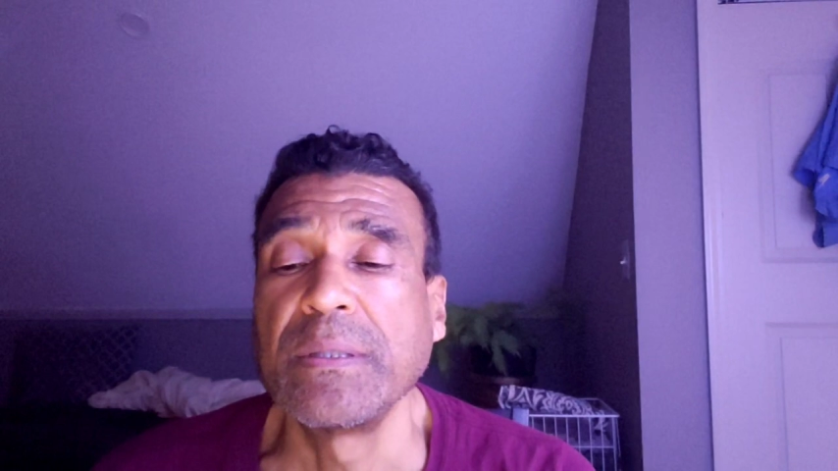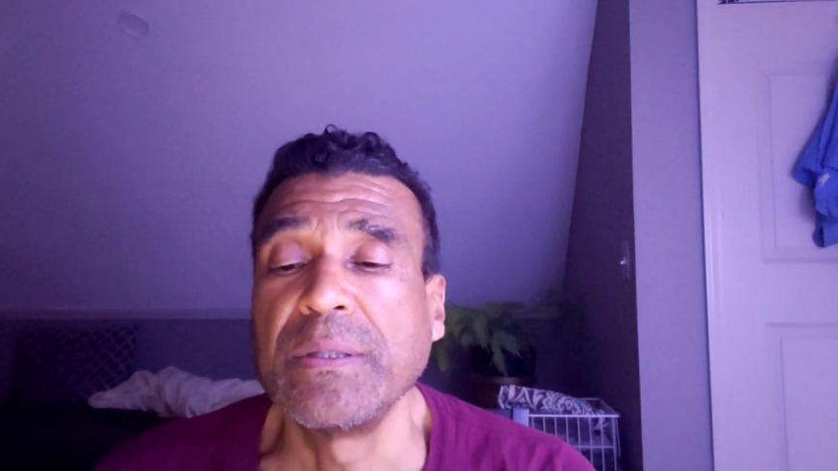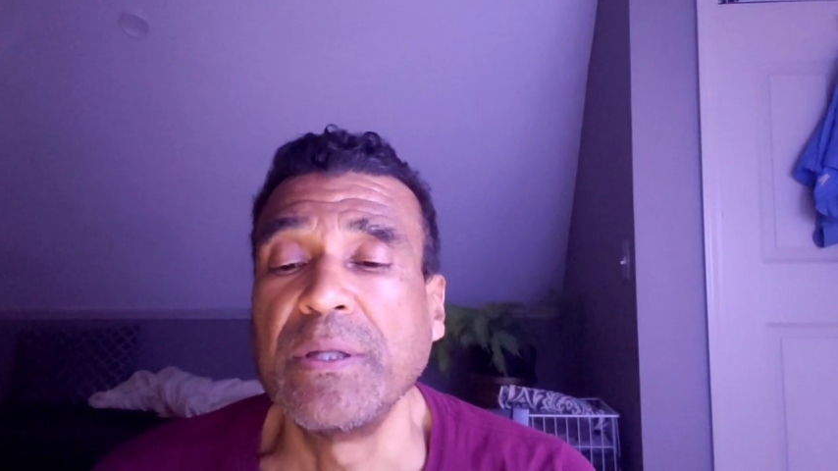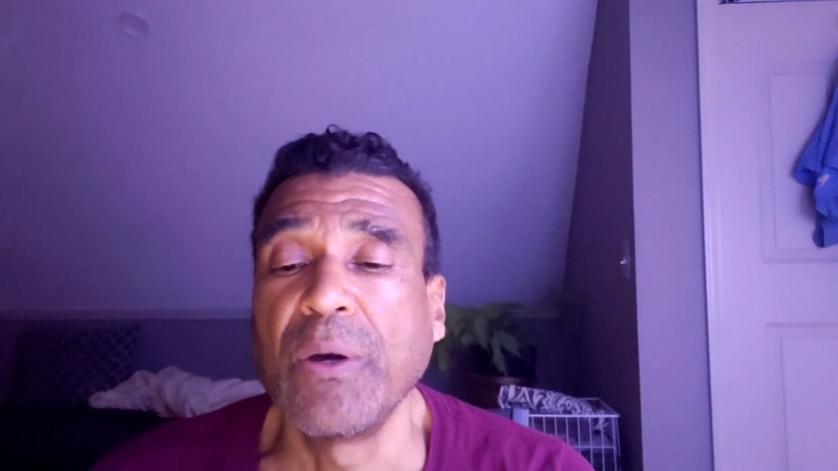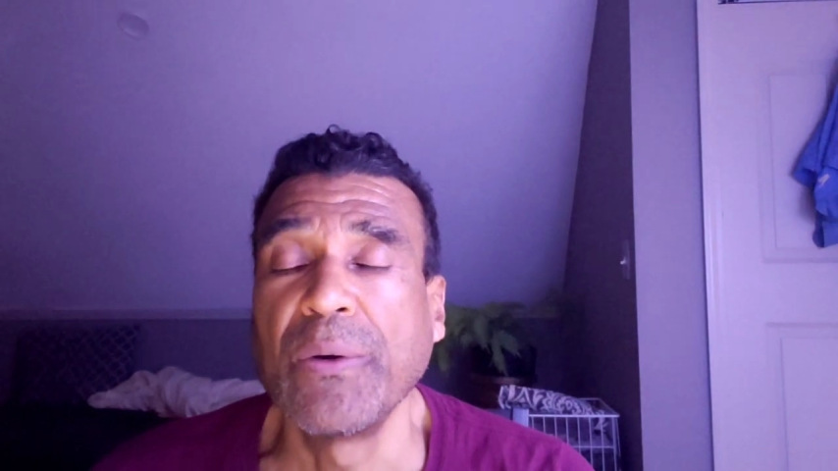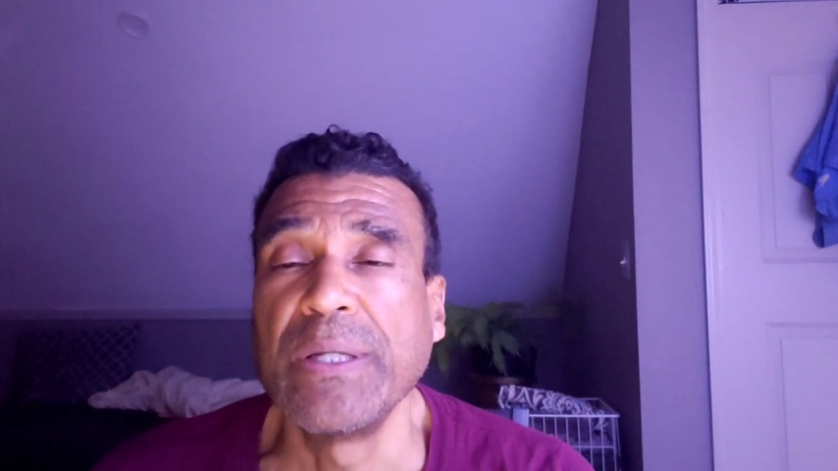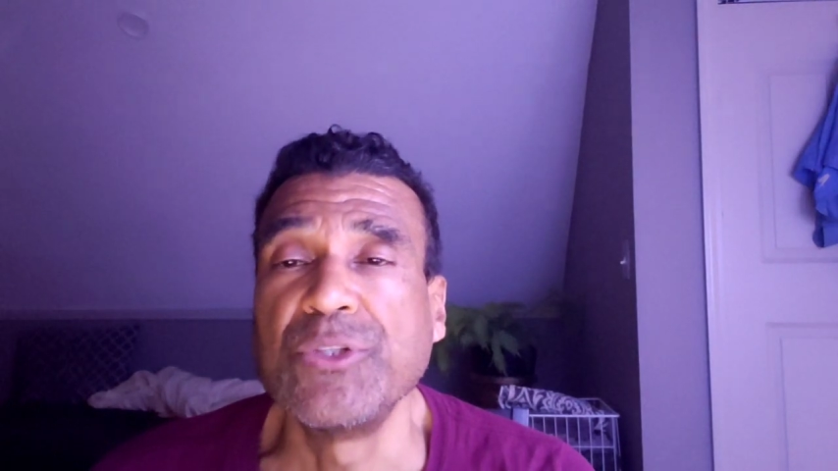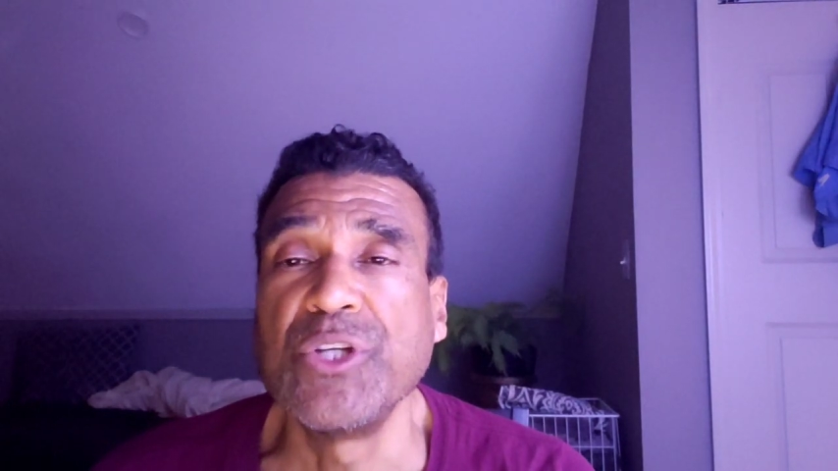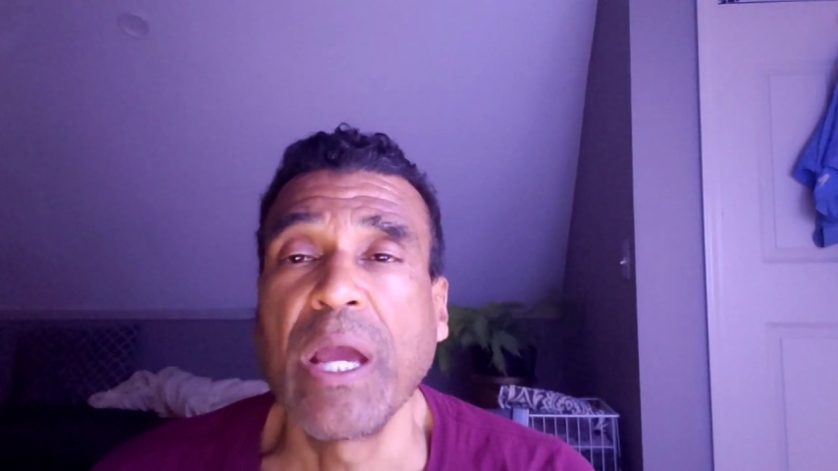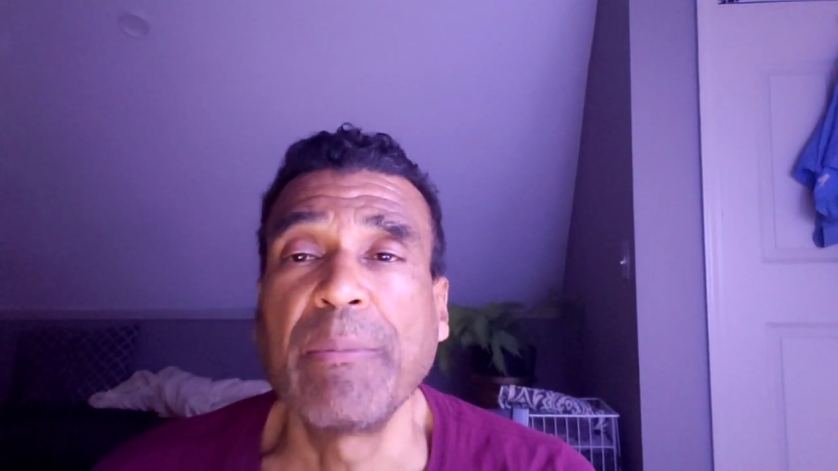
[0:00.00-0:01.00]
you know,
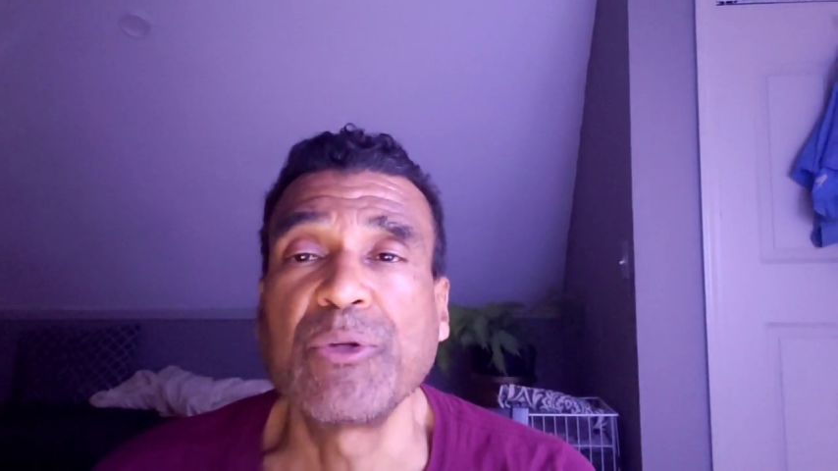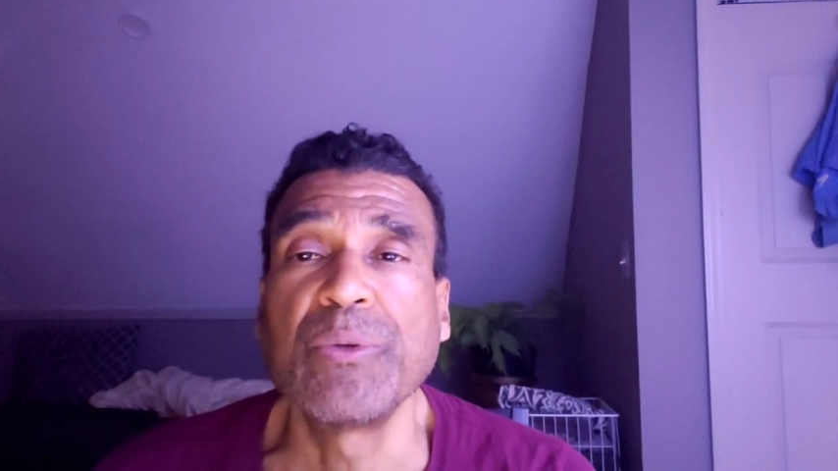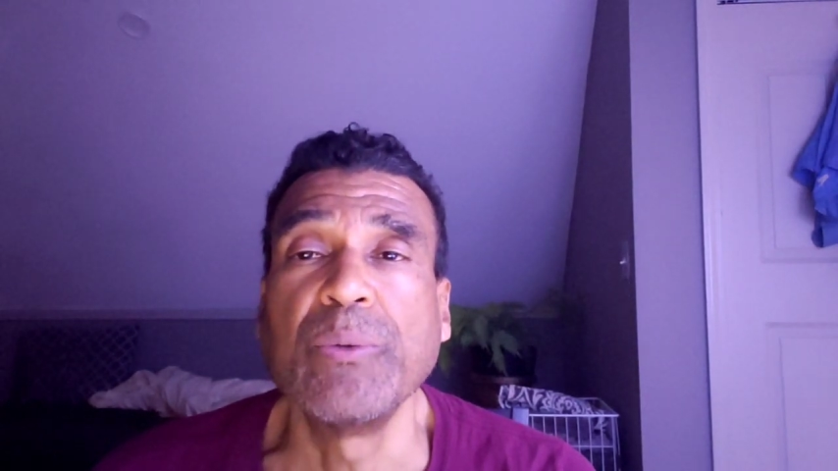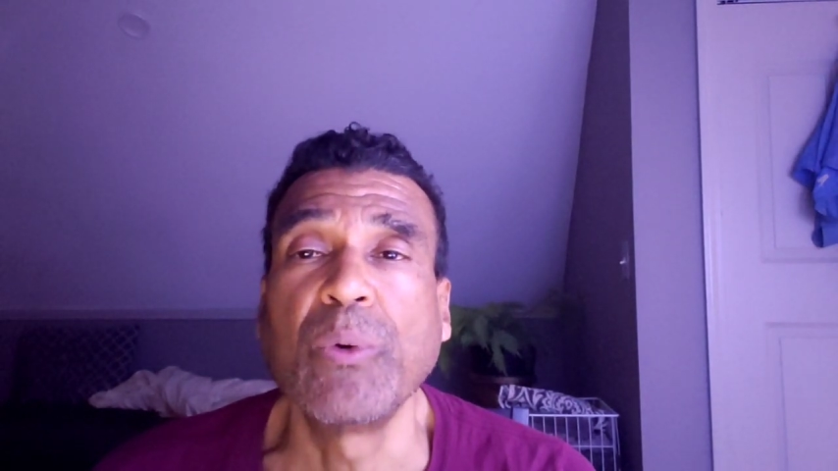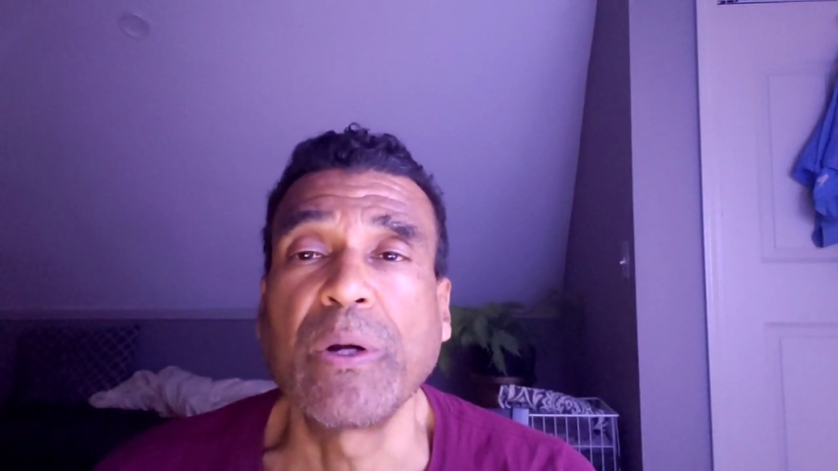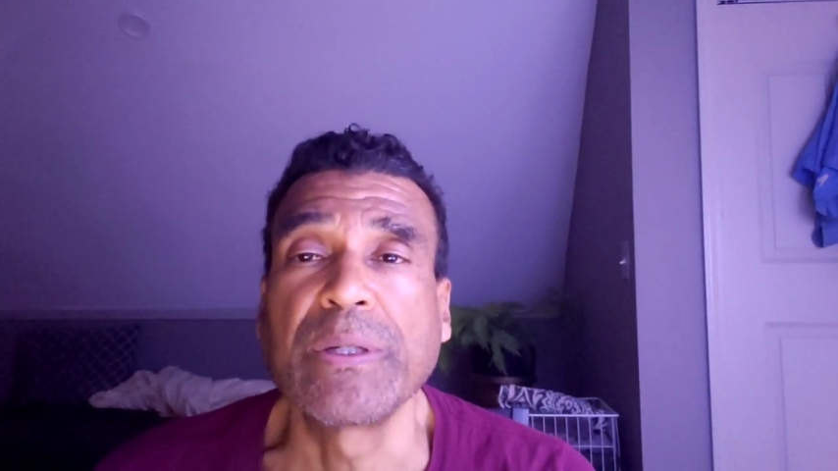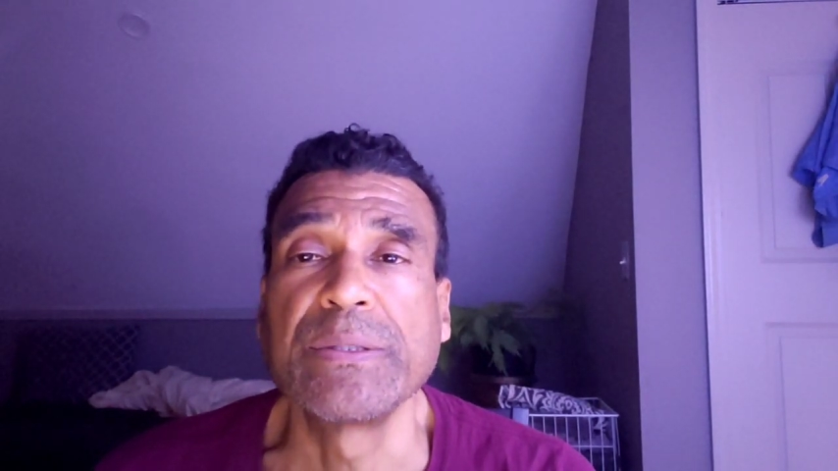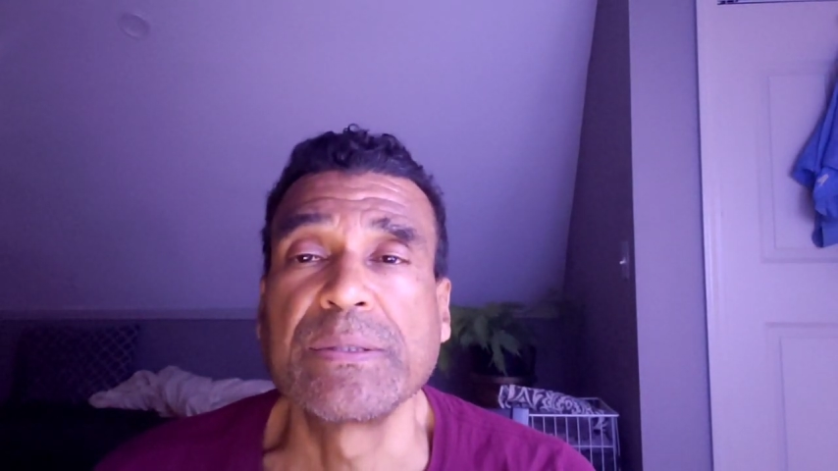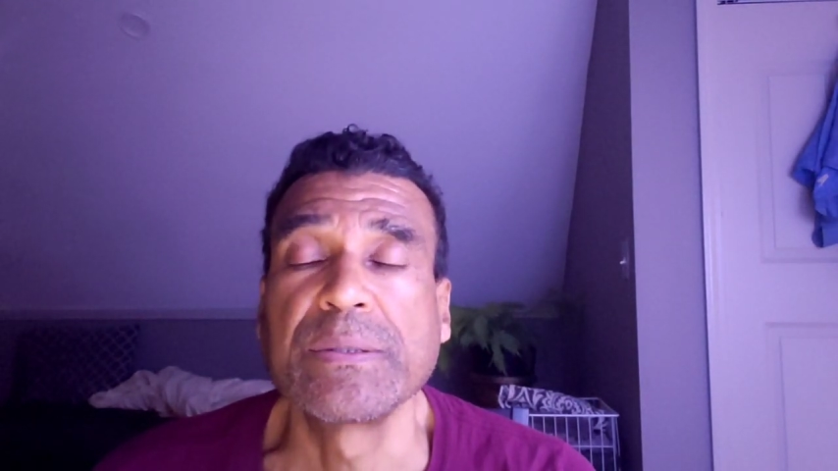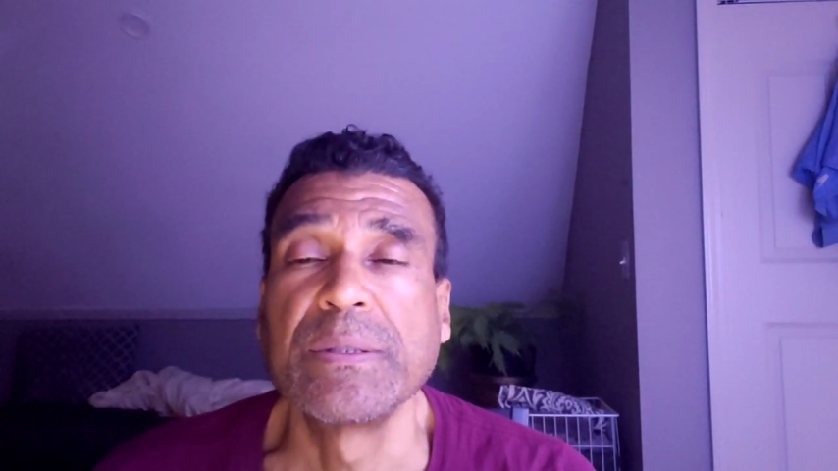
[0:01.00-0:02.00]
and geometry works.